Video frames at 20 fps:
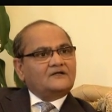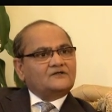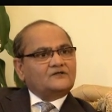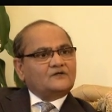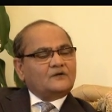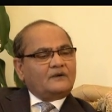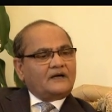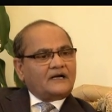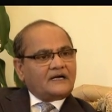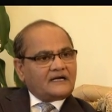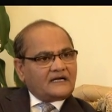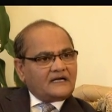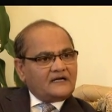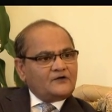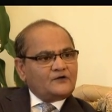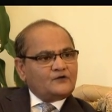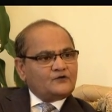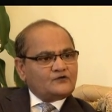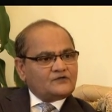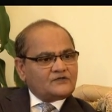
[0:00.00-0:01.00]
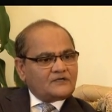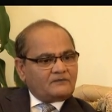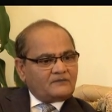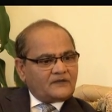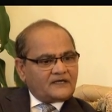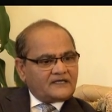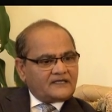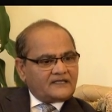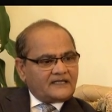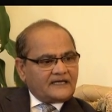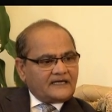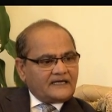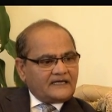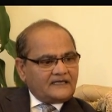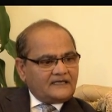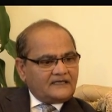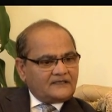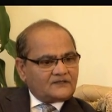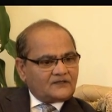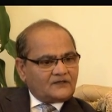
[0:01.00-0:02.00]
So my uncle knew somebody
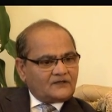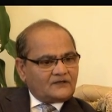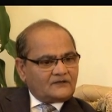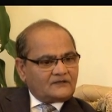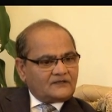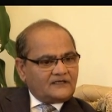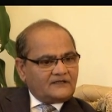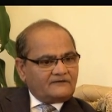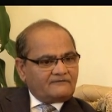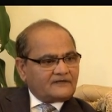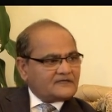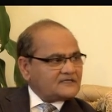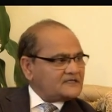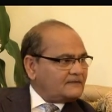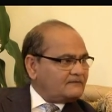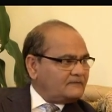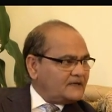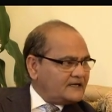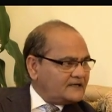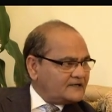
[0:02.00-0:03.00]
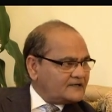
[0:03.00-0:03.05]
there, so he fixed up my